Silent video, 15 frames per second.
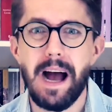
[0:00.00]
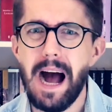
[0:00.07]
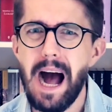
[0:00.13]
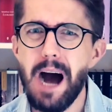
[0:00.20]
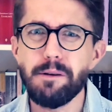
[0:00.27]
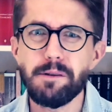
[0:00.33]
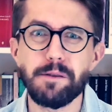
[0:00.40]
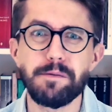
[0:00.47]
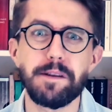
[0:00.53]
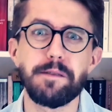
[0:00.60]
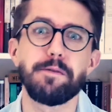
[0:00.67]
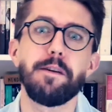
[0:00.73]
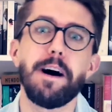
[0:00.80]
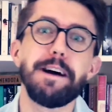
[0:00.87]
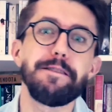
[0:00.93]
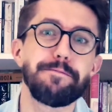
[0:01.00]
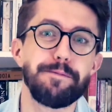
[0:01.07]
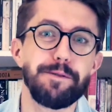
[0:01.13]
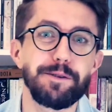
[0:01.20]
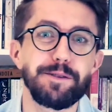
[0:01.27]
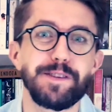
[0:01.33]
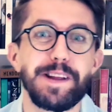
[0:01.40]
Out of the 5
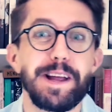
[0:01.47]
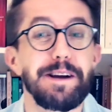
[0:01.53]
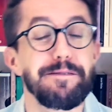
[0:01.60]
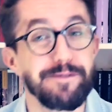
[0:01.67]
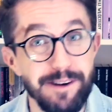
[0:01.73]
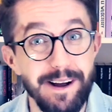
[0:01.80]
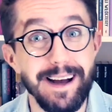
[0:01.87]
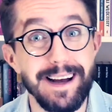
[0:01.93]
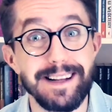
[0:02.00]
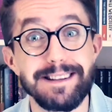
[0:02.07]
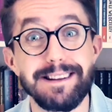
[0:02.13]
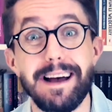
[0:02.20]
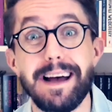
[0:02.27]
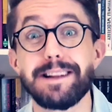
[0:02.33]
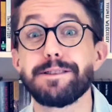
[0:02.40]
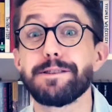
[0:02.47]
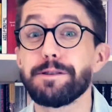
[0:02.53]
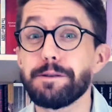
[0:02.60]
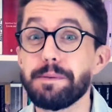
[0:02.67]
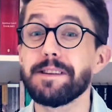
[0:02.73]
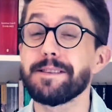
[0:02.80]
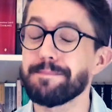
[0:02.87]
books that I've read, and
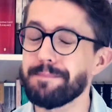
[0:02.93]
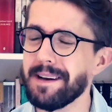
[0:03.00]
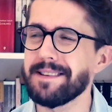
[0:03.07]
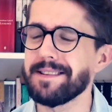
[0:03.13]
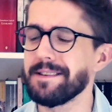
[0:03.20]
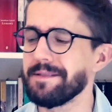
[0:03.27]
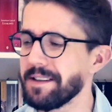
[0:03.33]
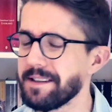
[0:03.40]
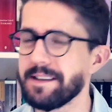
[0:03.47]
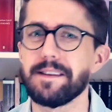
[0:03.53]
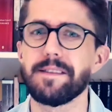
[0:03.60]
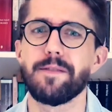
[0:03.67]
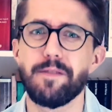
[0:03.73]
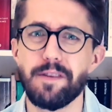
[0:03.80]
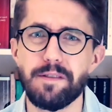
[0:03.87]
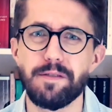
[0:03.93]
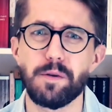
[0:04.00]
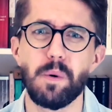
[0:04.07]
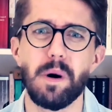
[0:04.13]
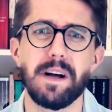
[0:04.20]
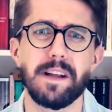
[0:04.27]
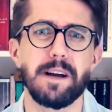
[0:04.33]
to be specific, the 5th
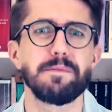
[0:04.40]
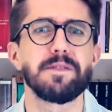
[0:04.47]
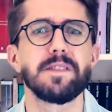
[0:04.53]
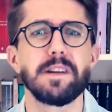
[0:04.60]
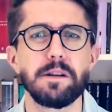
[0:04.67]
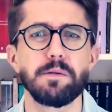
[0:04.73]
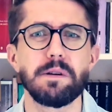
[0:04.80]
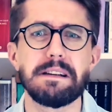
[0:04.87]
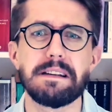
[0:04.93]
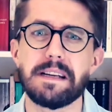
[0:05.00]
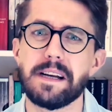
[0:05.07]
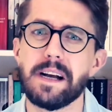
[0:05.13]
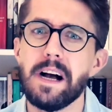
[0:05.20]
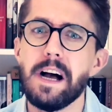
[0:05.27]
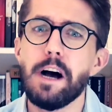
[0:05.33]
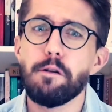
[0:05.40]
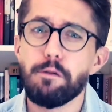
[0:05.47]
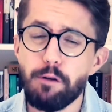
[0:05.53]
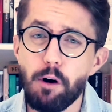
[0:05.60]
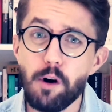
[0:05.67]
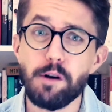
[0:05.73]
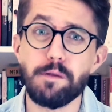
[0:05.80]
one I'm still reading,
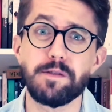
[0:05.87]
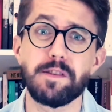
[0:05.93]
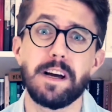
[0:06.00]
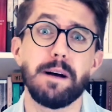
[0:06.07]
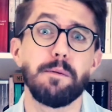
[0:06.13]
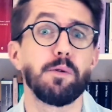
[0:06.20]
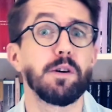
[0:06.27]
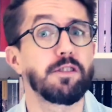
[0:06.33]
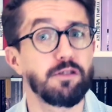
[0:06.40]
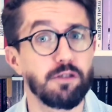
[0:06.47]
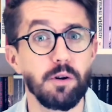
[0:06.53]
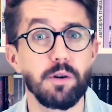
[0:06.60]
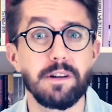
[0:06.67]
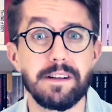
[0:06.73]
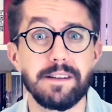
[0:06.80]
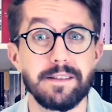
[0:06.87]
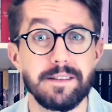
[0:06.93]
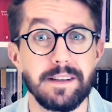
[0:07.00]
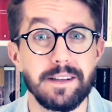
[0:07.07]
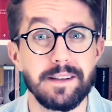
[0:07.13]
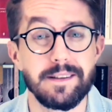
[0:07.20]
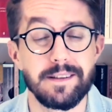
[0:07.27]
4 of them were
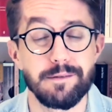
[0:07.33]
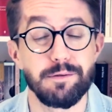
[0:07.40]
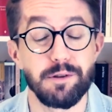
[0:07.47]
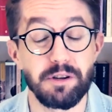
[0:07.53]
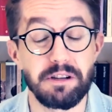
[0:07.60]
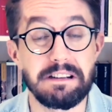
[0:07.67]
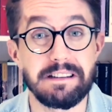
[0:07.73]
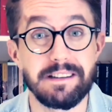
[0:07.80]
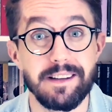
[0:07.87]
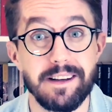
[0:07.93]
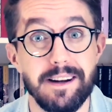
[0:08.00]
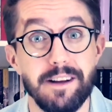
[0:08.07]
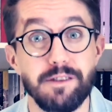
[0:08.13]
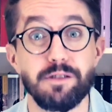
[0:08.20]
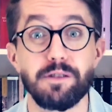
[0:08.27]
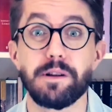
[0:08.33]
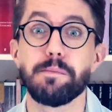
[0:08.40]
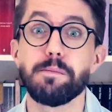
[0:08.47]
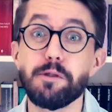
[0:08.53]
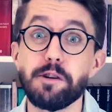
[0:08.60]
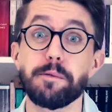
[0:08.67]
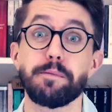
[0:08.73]
shortlisted for the International
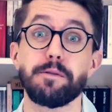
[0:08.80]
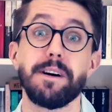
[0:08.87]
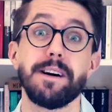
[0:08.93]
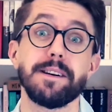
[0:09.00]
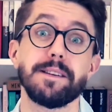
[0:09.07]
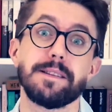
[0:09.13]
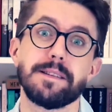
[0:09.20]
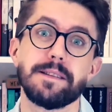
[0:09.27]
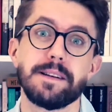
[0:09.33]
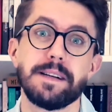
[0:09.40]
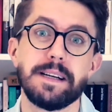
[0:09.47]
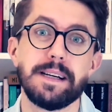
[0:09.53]
Booker Prize.